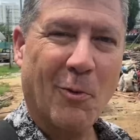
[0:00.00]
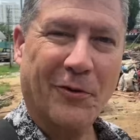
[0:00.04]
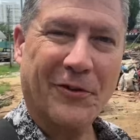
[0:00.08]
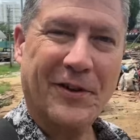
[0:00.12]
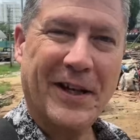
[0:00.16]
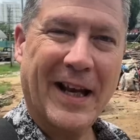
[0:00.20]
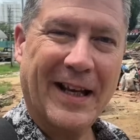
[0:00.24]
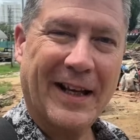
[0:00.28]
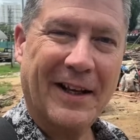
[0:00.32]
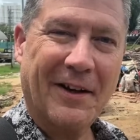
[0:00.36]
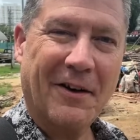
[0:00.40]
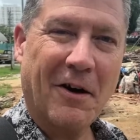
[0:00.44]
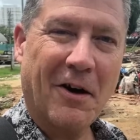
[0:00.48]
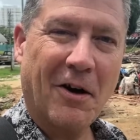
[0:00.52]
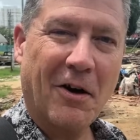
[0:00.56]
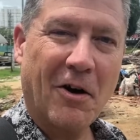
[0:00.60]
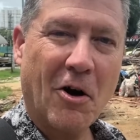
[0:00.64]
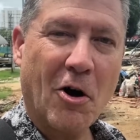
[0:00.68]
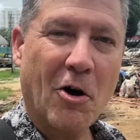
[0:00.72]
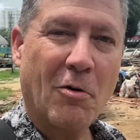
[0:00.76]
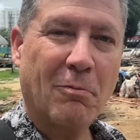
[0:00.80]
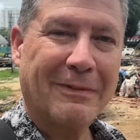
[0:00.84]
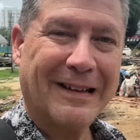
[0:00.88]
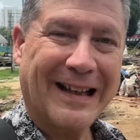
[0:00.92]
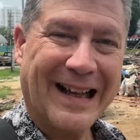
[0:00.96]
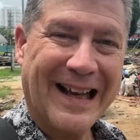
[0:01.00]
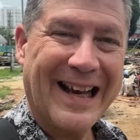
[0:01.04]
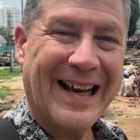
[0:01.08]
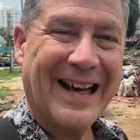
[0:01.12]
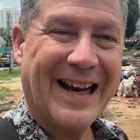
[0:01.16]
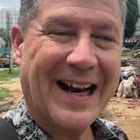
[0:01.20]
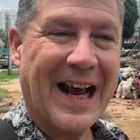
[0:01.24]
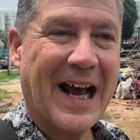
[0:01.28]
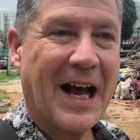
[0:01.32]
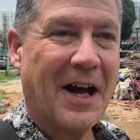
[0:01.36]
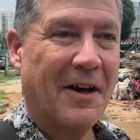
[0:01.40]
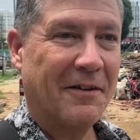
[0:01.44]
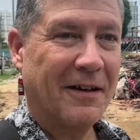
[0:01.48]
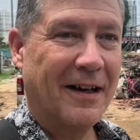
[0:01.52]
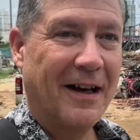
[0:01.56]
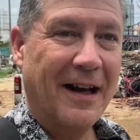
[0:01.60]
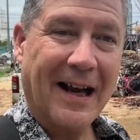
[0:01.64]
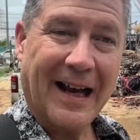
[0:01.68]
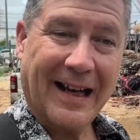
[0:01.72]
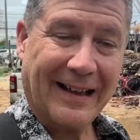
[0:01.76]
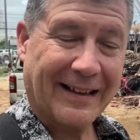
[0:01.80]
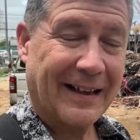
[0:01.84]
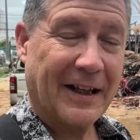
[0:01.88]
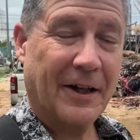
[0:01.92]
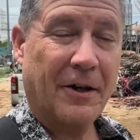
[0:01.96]
take it all home, lay it out,
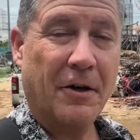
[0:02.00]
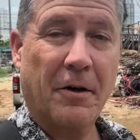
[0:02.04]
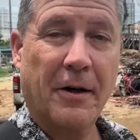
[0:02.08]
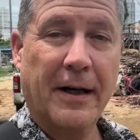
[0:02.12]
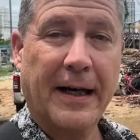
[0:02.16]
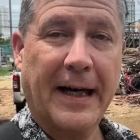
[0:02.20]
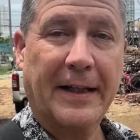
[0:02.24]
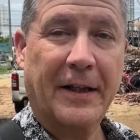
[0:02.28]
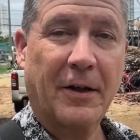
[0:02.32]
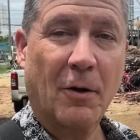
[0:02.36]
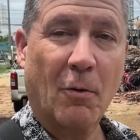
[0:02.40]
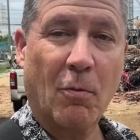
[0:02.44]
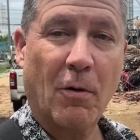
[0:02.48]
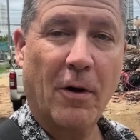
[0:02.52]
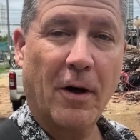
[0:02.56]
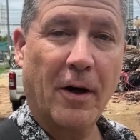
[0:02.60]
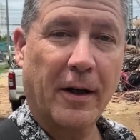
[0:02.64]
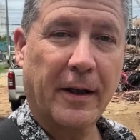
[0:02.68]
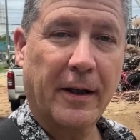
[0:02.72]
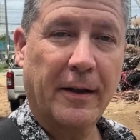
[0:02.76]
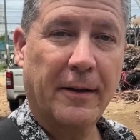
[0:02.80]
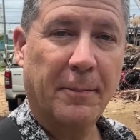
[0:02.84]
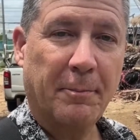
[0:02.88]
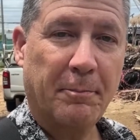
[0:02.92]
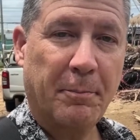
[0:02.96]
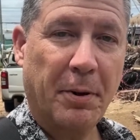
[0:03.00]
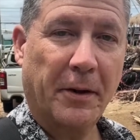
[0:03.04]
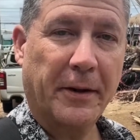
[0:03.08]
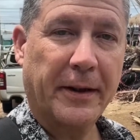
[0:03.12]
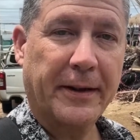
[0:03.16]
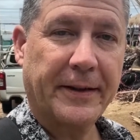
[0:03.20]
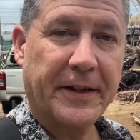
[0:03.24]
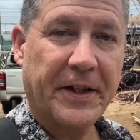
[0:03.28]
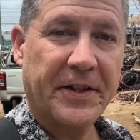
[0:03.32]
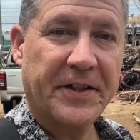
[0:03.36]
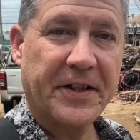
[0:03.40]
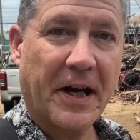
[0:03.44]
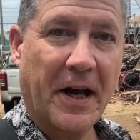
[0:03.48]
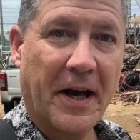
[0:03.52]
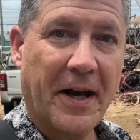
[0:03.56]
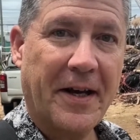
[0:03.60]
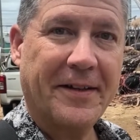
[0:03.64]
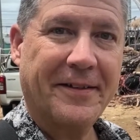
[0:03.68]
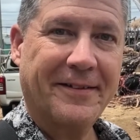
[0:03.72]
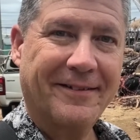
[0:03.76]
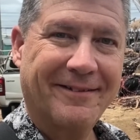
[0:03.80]
and let her get to work building this hut.